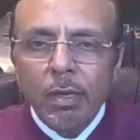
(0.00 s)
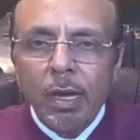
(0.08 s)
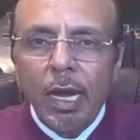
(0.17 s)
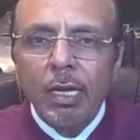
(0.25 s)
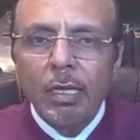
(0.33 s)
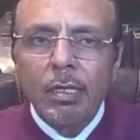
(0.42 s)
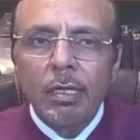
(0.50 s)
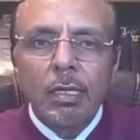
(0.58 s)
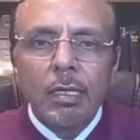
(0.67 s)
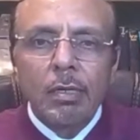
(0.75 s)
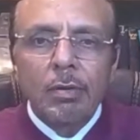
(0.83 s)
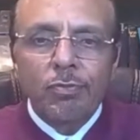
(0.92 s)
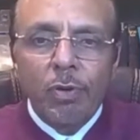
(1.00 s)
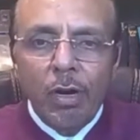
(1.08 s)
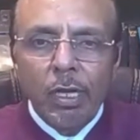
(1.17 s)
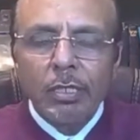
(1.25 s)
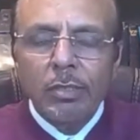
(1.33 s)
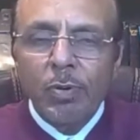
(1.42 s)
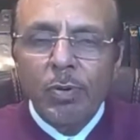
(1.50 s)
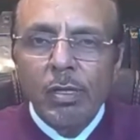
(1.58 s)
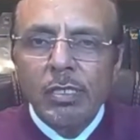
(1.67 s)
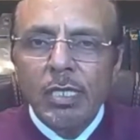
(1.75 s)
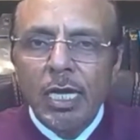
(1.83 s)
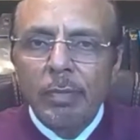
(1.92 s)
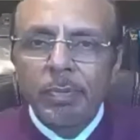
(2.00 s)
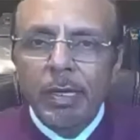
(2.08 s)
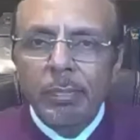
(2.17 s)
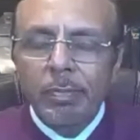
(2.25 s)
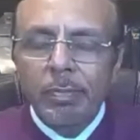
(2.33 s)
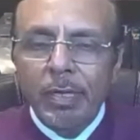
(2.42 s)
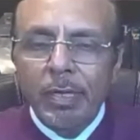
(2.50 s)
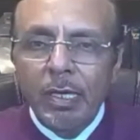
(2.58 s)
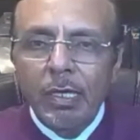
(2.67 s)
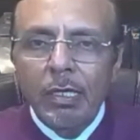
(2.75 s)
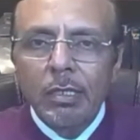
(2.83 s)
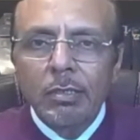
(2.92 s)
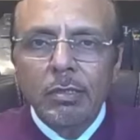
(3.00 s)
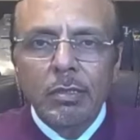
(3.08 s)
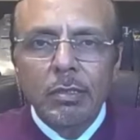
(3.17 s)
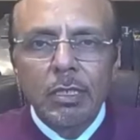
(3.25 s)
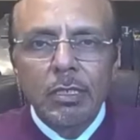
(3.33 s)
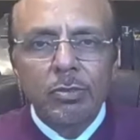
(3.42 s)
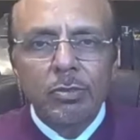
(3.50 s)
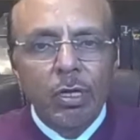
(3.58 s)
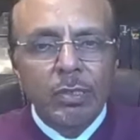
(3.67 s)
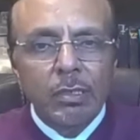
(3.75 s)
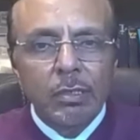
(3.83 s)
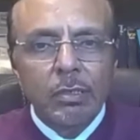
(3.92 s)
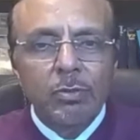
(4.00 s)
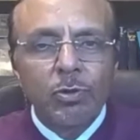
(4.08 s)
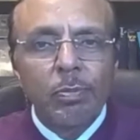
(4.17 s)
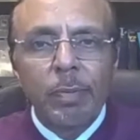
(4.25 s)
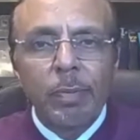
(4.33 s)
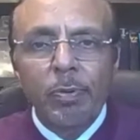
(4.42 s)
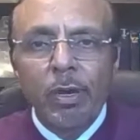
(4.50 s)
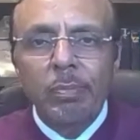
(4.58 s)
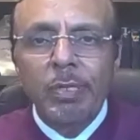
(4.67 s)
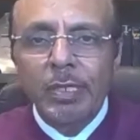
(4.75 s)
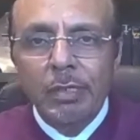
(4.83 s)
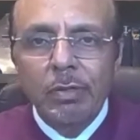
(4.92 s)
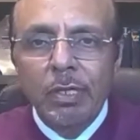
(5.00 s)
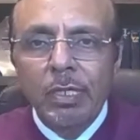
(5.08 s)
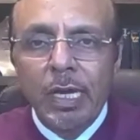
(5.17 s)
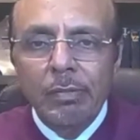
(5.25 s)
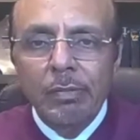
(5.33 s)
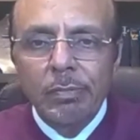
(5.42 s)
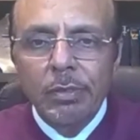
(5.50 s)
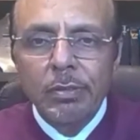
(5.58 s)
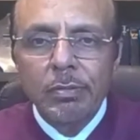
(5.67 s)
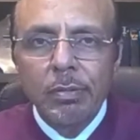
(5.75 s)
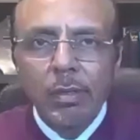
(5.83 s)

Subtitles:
And for a small scale PPP, these costs could be prohibitive at times.